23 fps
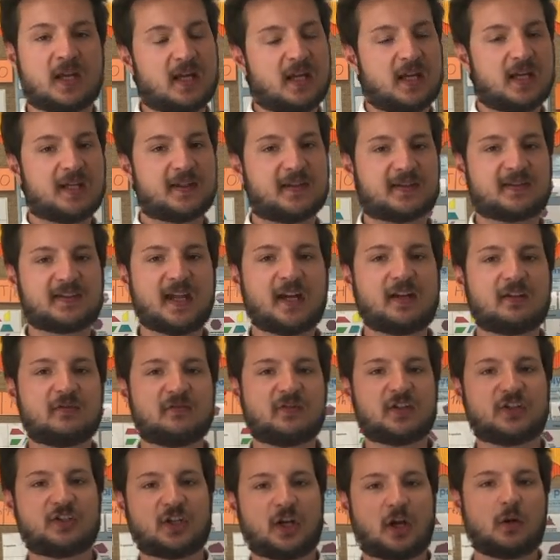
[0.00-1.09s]
In the second
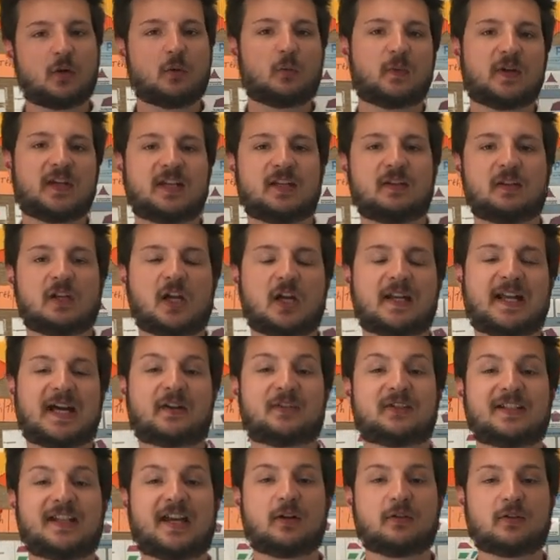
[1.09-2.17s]
video we learned how
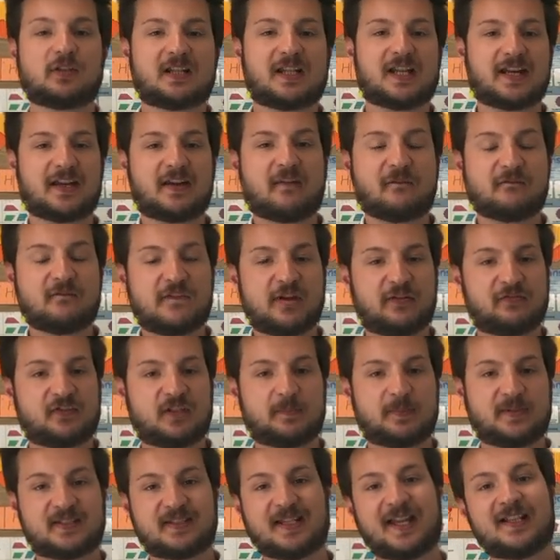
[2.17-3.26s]
to calculate
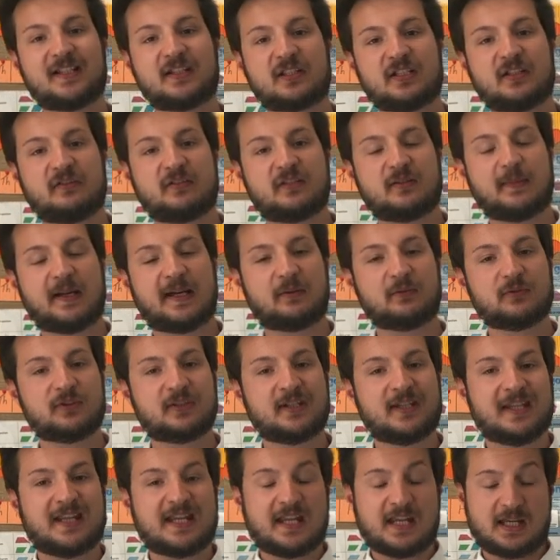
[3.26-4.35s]
50% of an amount.
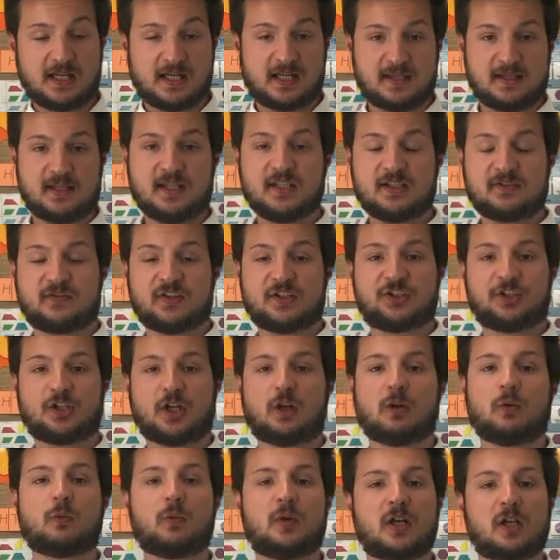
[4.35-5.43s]
In this
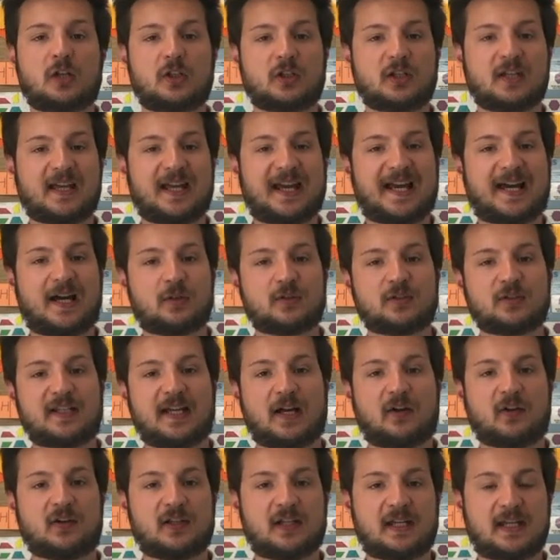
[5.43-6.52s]
video we are looking at how to
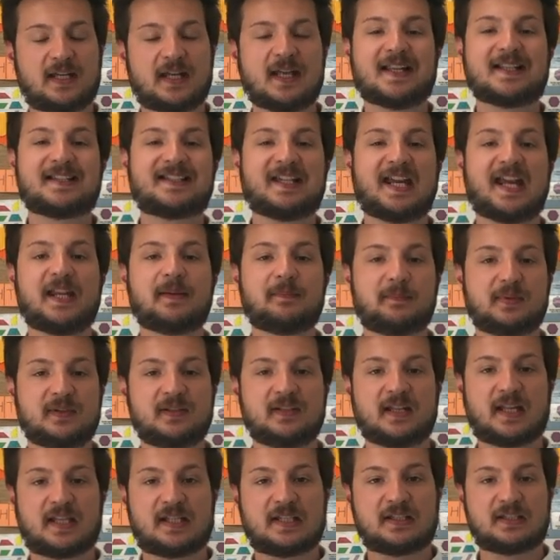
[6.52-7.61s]
calculate 10%
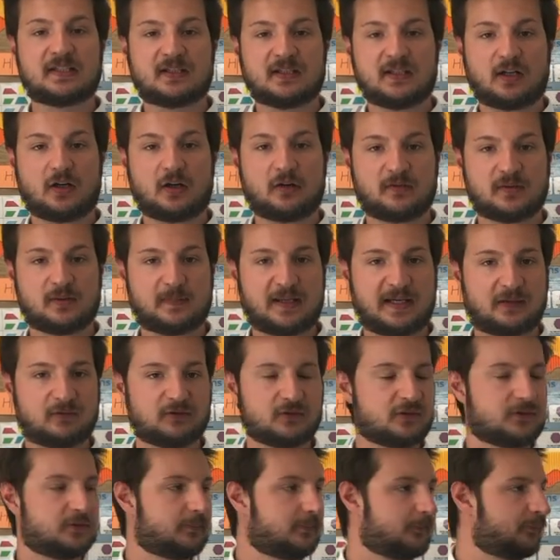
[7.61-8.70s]
of an amount.